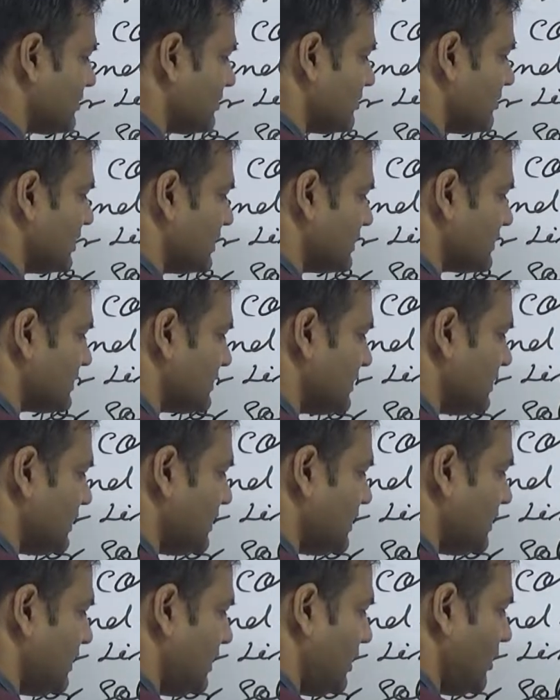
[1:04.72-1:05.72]
bus,
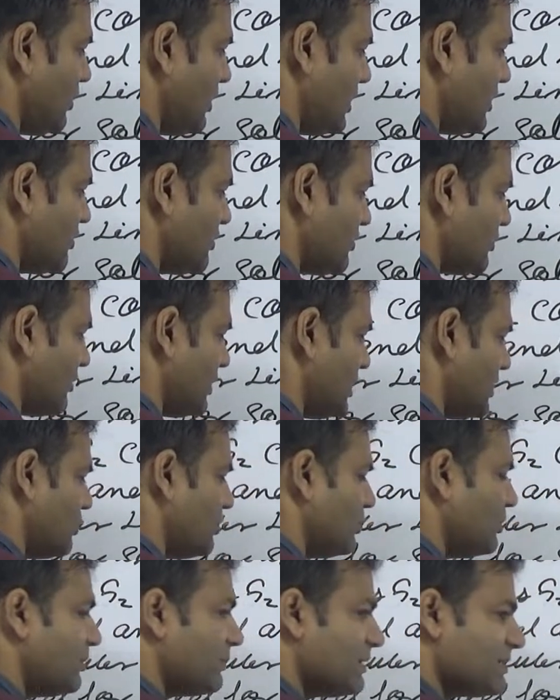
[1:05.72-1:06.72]
what do
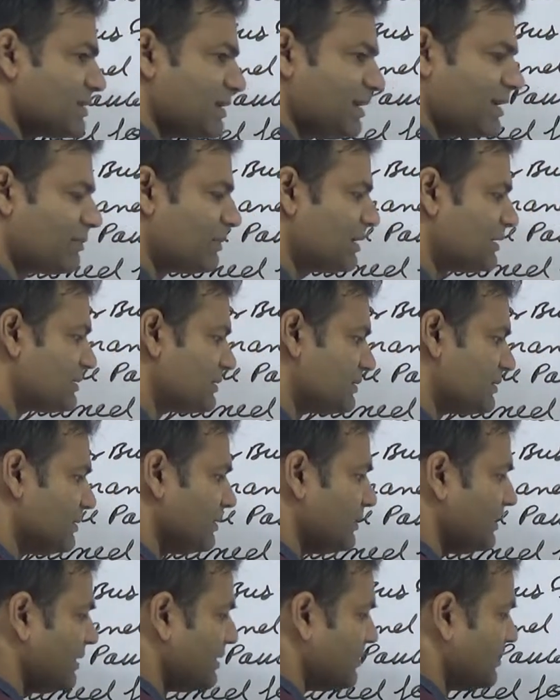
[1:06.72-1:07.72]
you mean by slack bus?
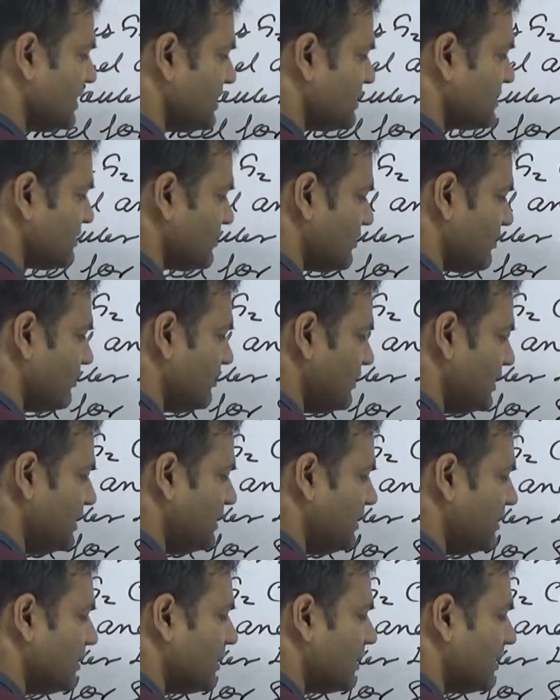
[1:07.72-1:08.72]
It means
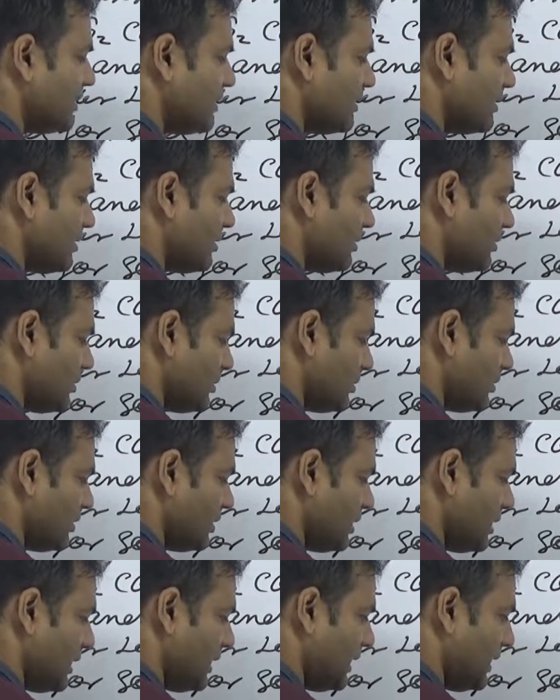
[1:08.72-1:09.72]
V
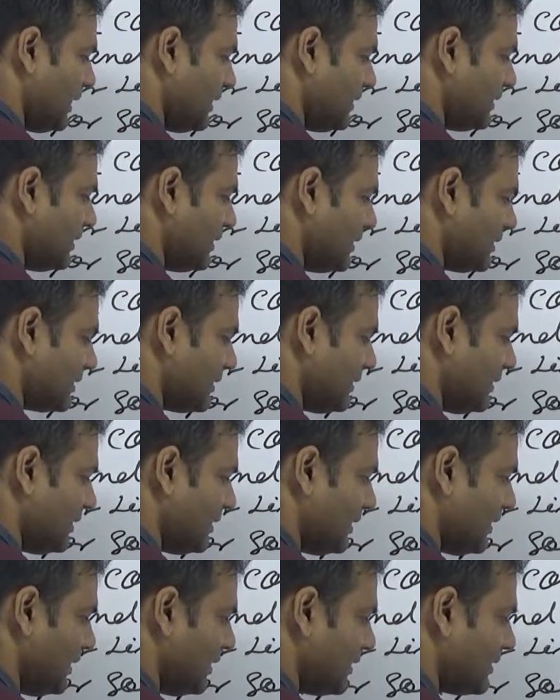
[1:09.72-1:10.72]
and
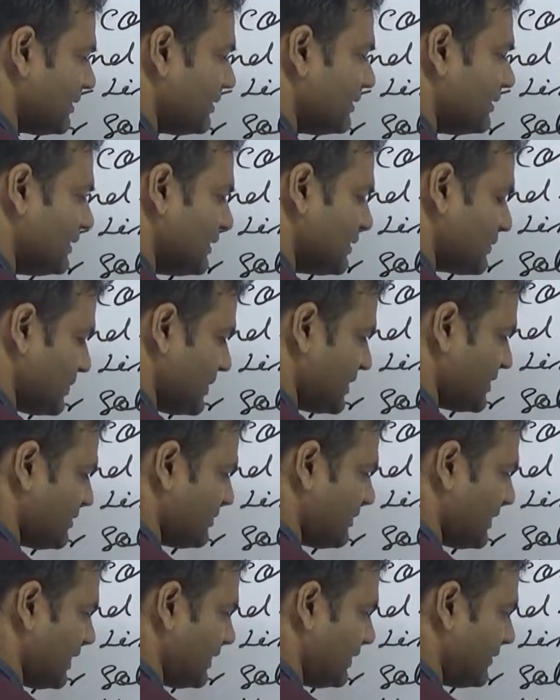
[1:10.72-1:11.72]
delta are
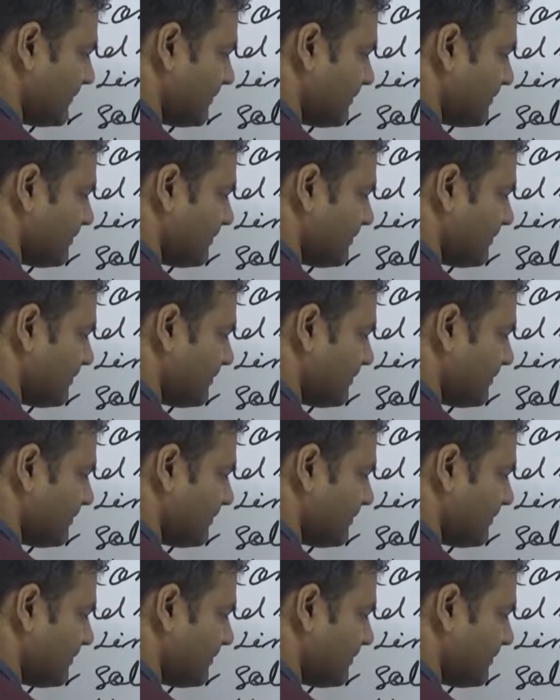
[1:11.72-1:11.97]
specified.